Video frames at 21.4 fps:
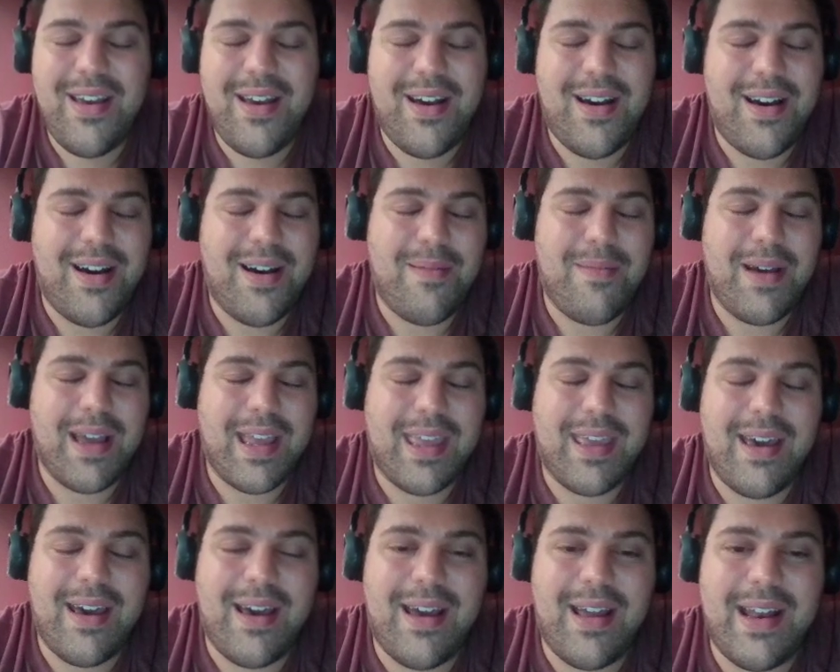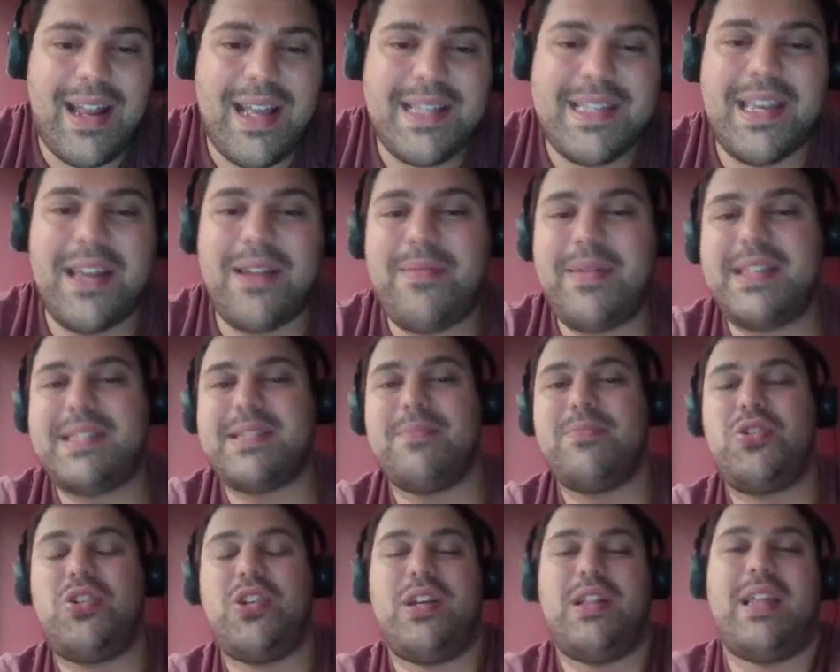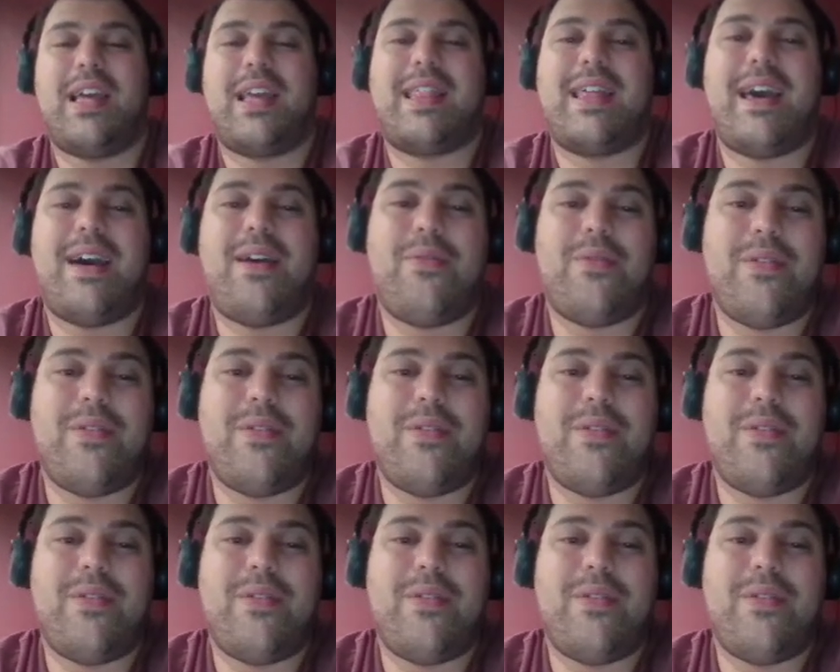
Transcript: Oh my god. It's going to be some shit like that